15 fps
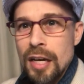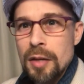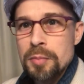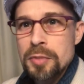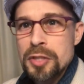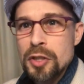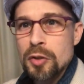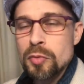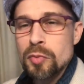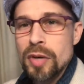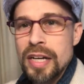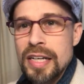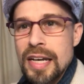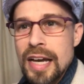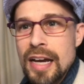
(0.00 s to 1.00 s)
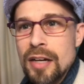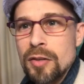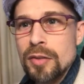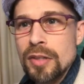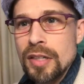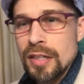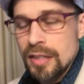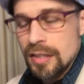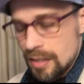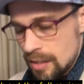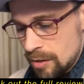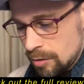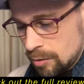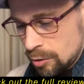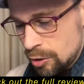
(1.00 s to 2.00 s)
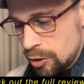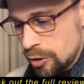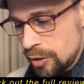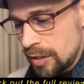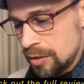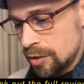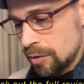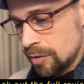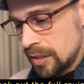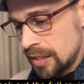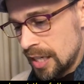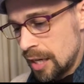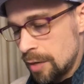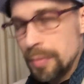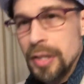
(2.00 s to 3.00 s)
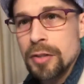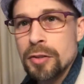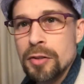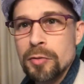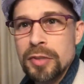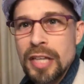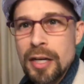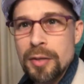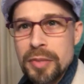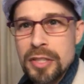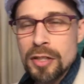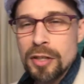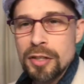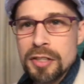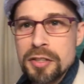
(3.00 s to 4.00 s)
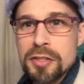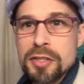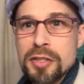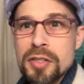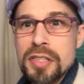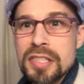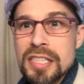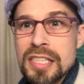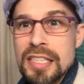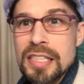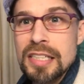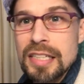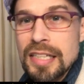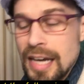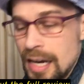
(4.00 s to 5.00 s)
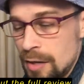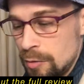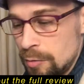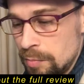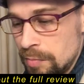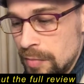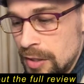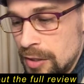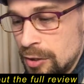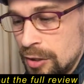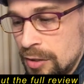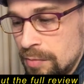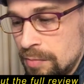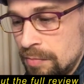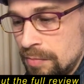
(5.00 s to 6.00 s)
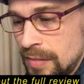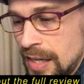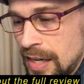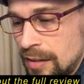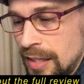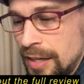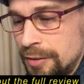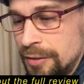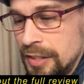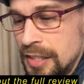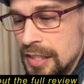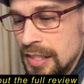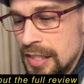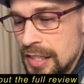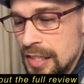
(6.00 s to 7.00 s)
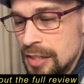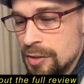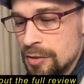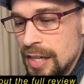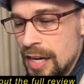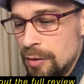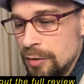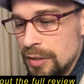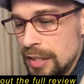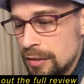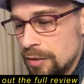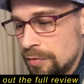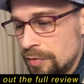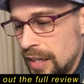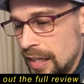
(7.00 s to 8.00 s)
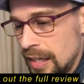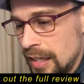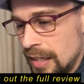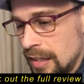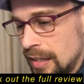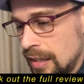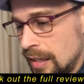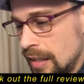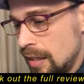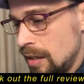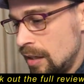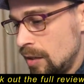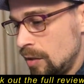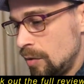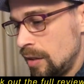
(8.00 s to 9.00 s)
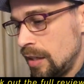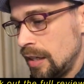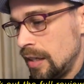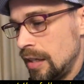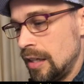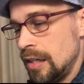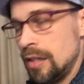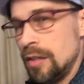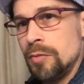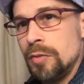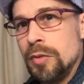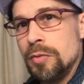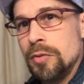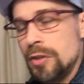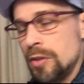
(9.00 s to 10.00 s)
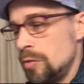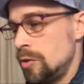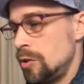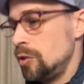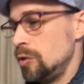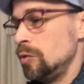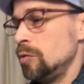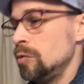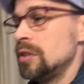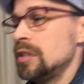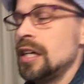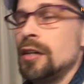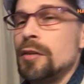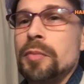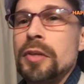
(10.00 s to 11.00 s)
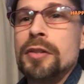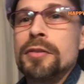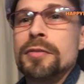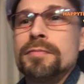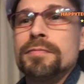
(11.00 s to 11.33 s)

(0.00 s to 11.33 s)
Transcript: So right now, I'll show you. I'll start the sound meter without me talking, so you can see how loud it is in here now without the fan. Okay, we will go to sound meter.